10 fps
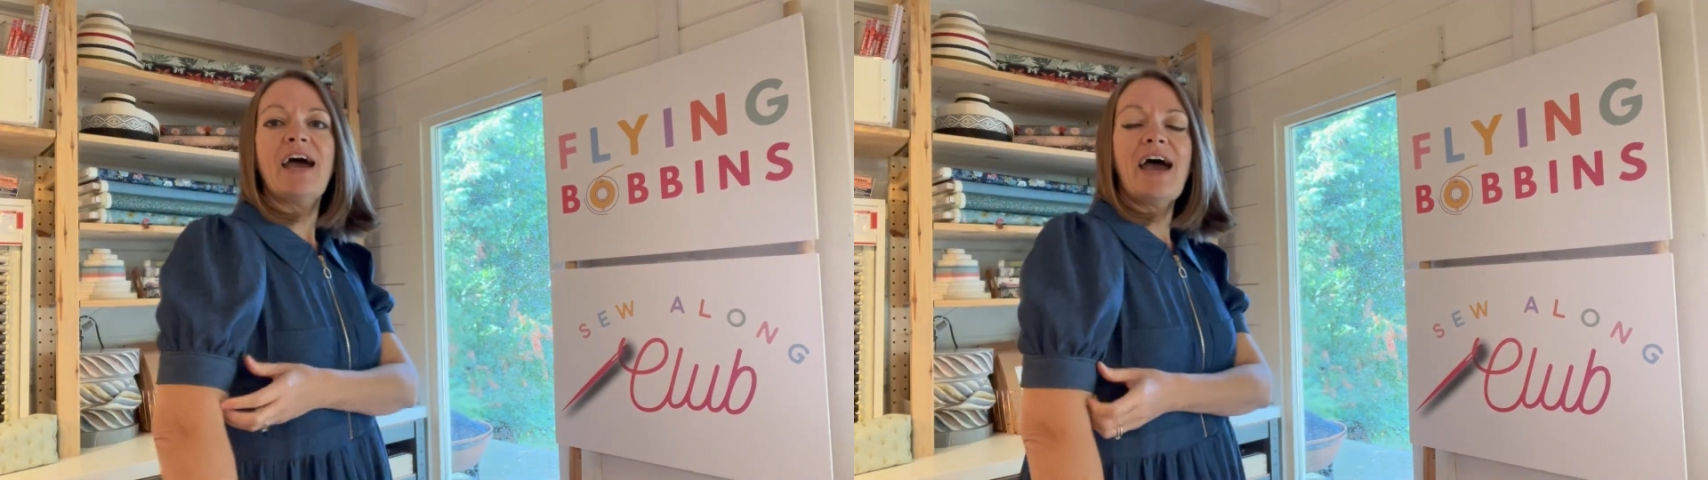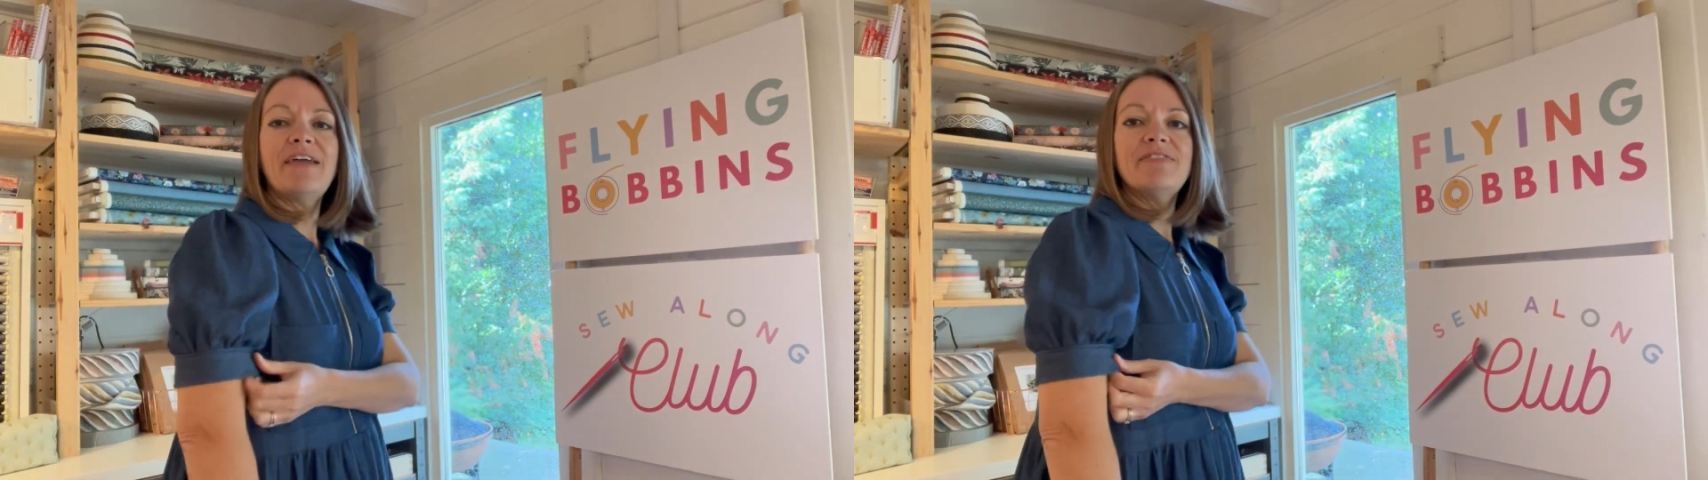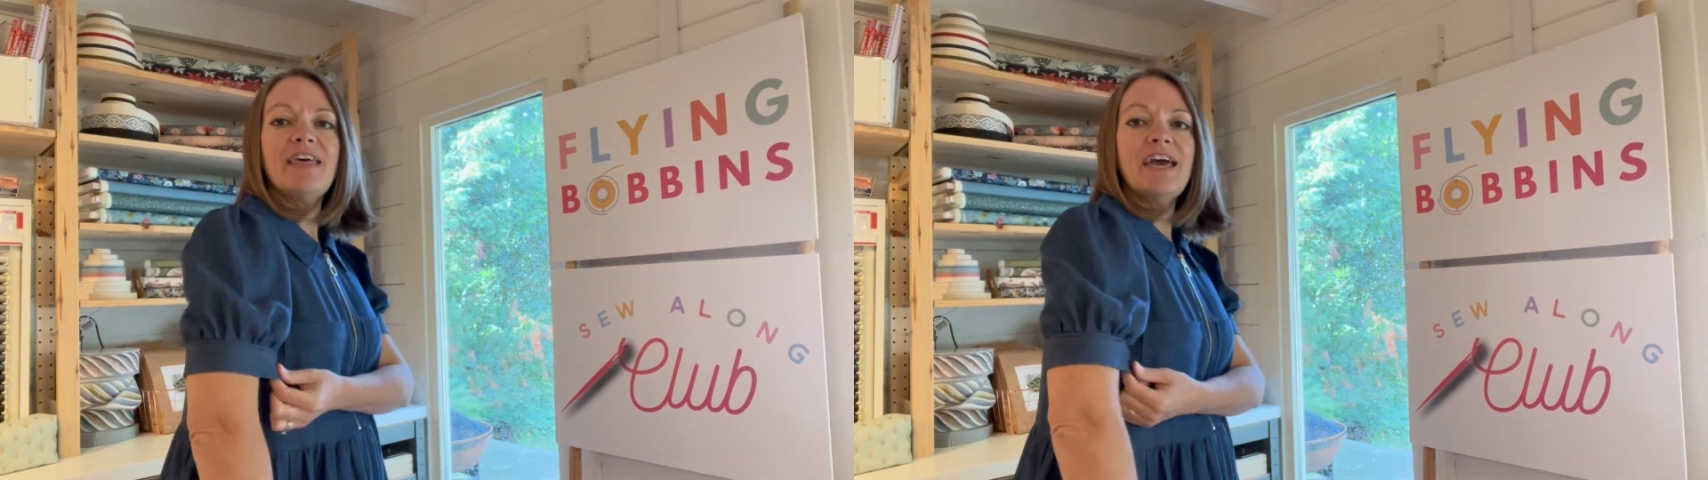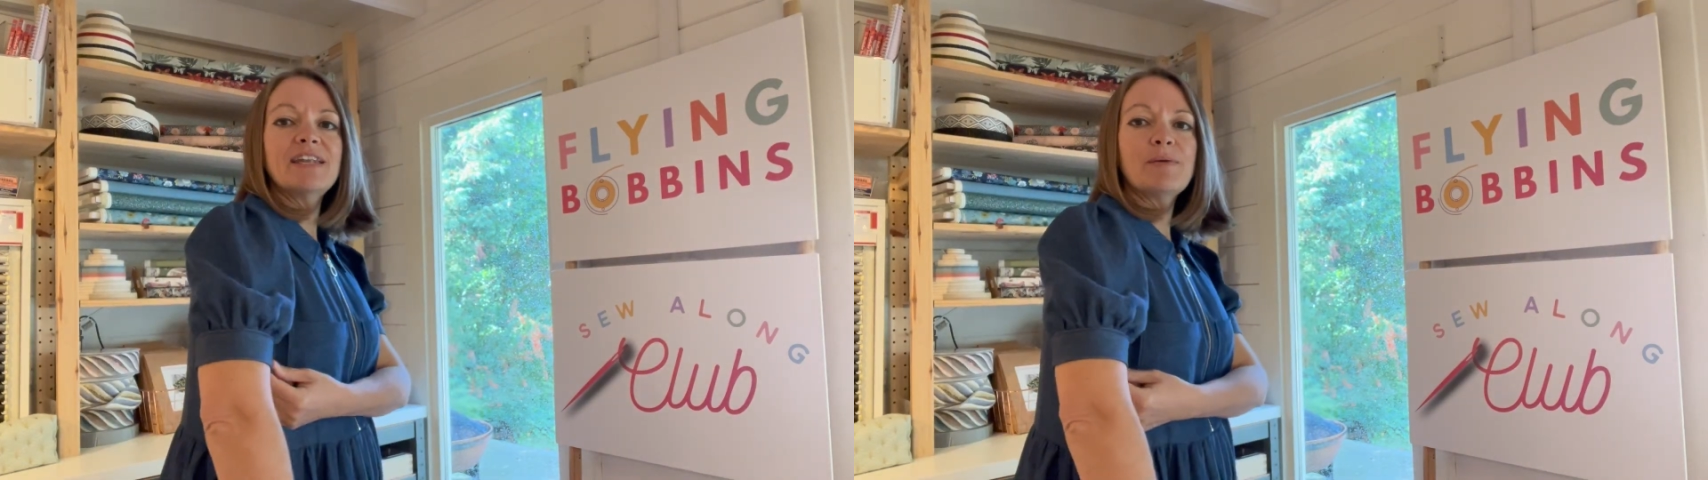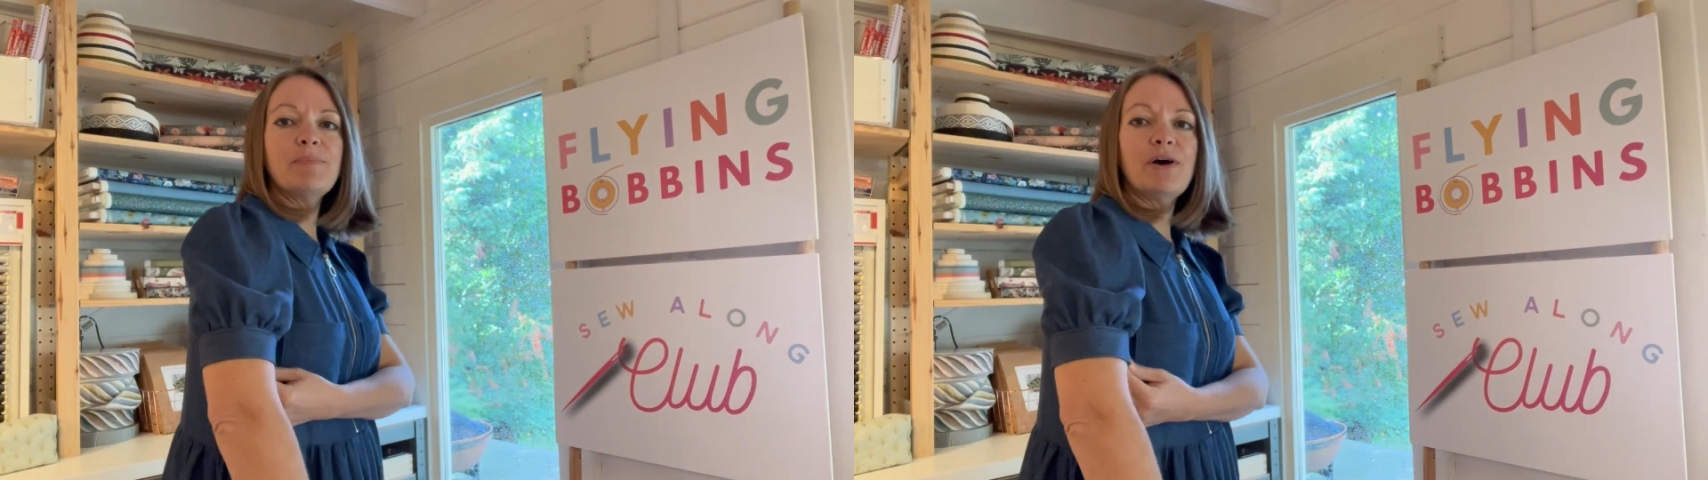and
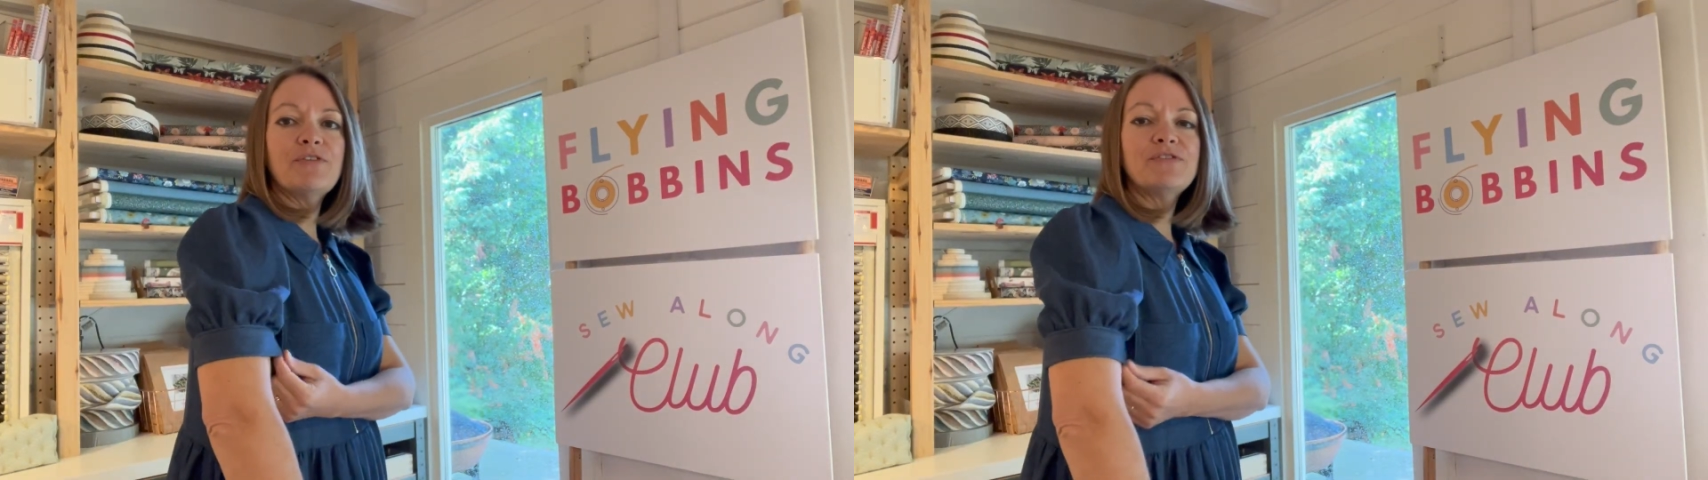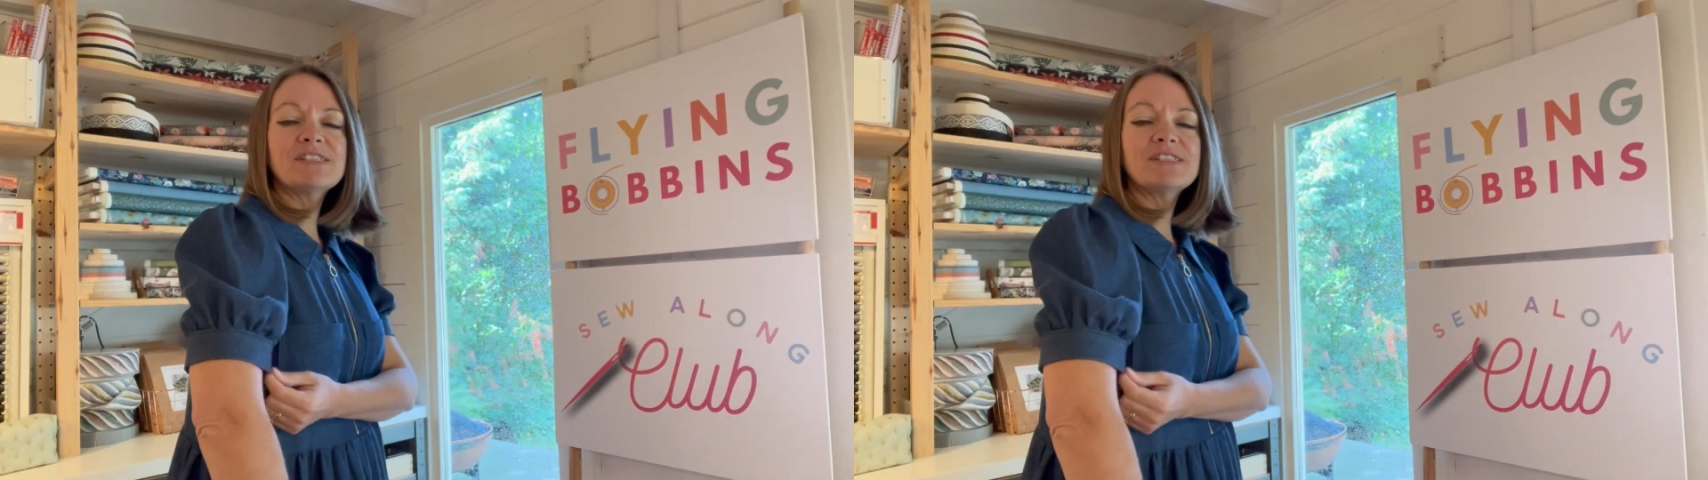then a puff